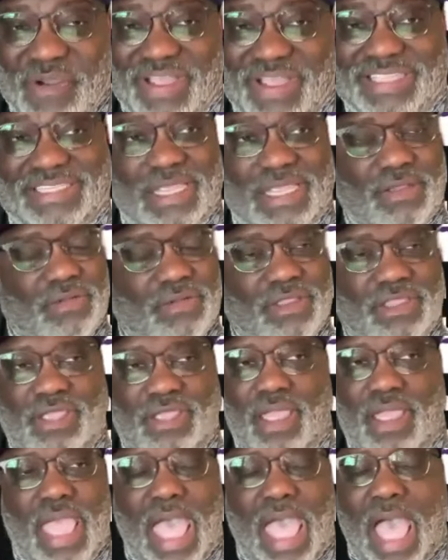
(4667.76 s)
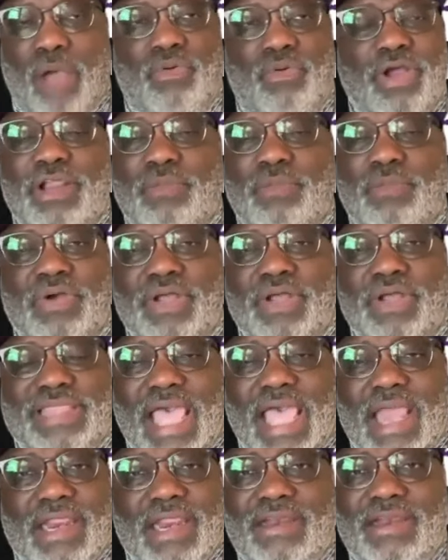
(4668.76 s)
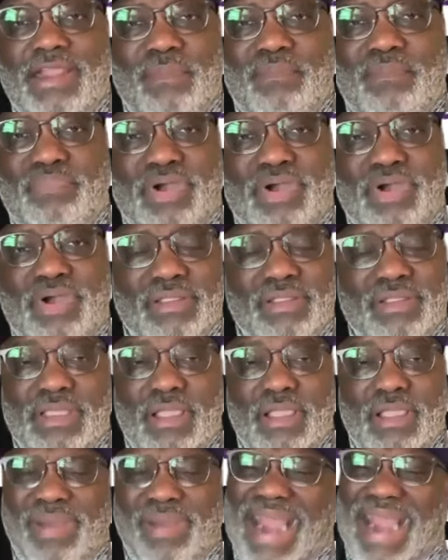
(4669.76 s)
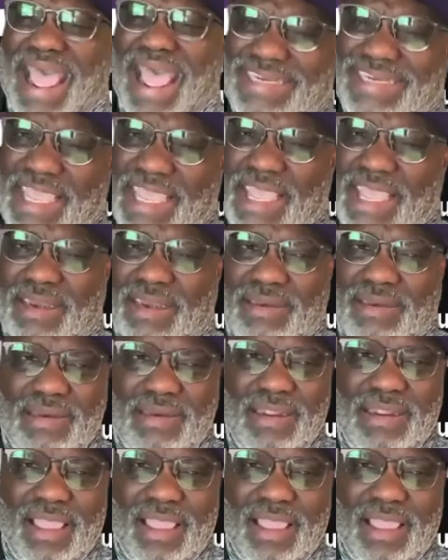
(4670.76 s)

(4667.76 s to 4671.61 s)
I said, I wouldn't have put that in their book, but I did.